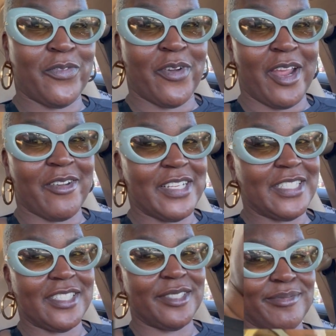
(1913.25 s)
fragrance.
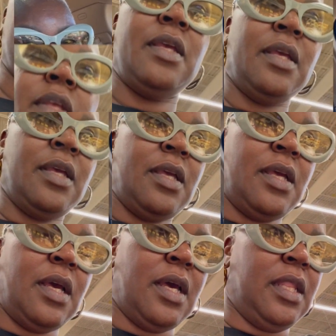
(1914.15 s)

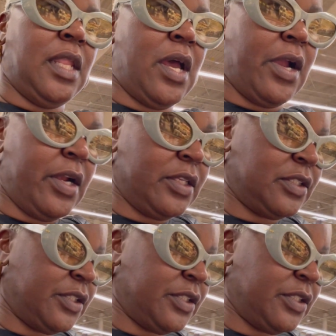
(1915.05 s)
A large